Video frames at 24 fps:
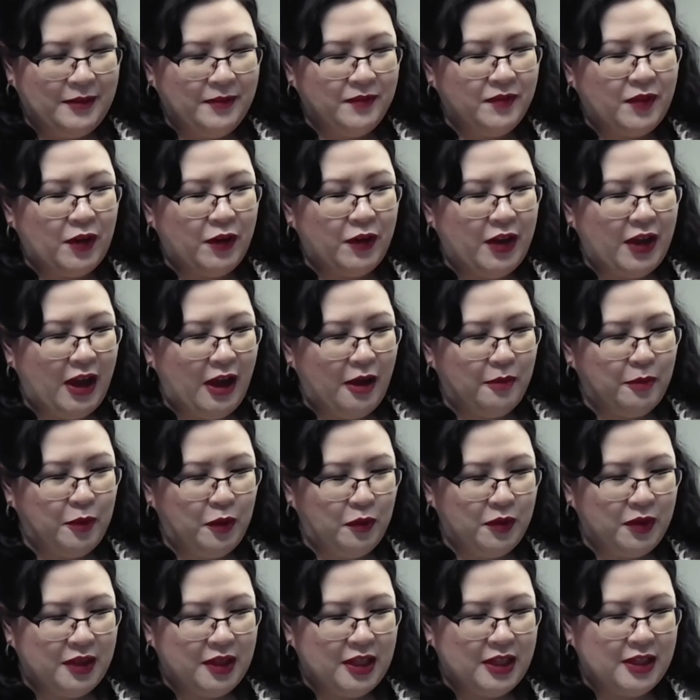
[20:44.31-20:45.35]
very happy
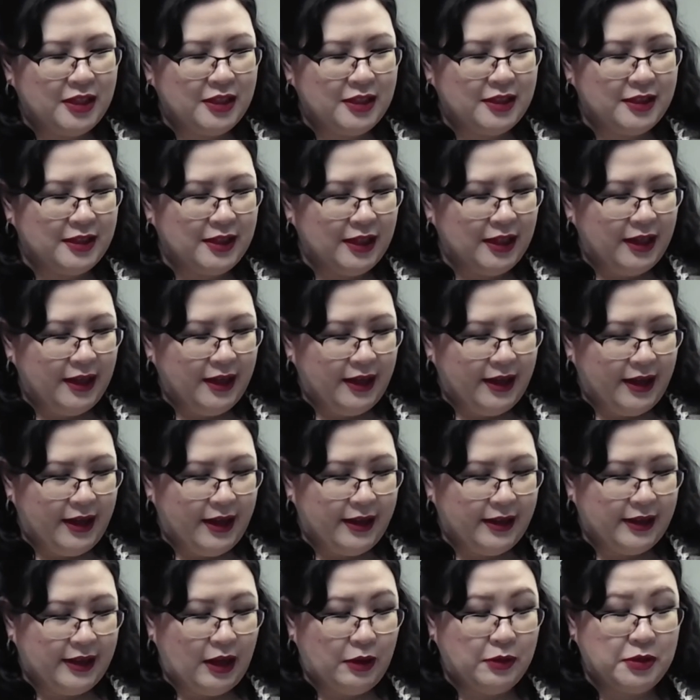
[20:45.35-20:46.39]
with this,
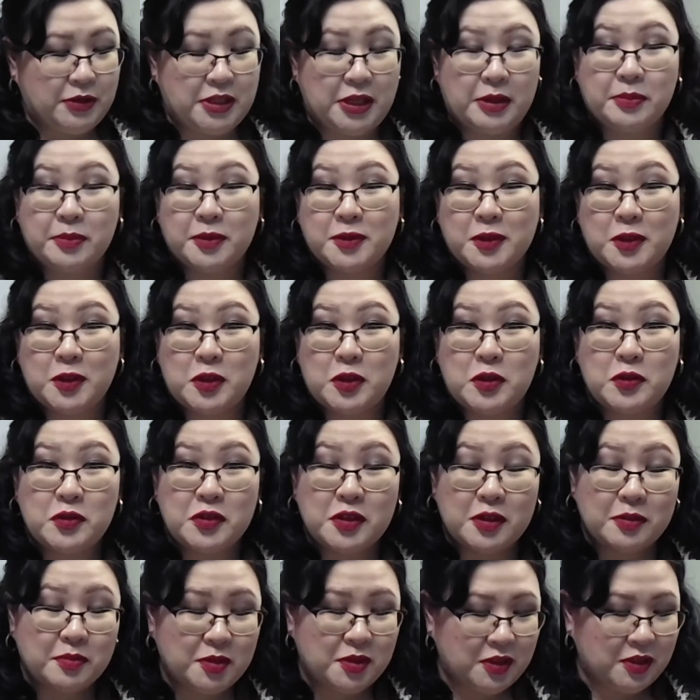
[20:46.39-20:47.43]
and I was able to use
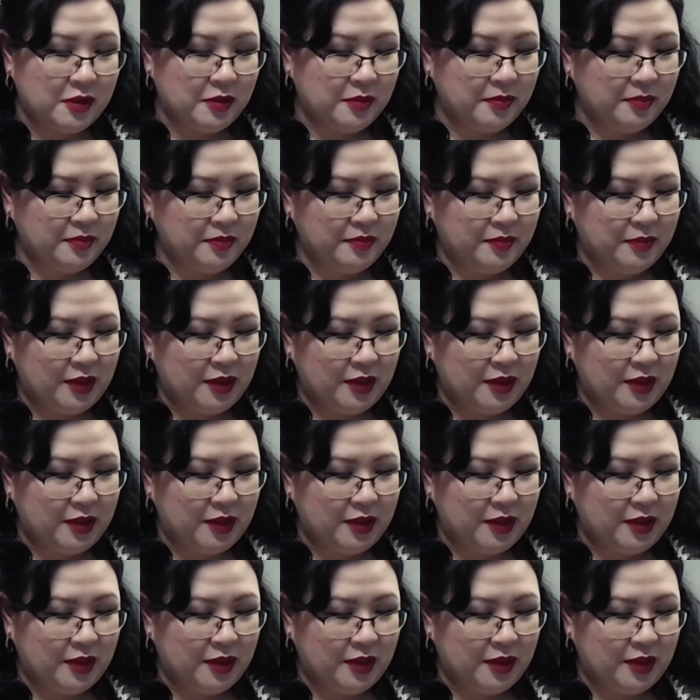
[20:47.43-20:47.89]
up some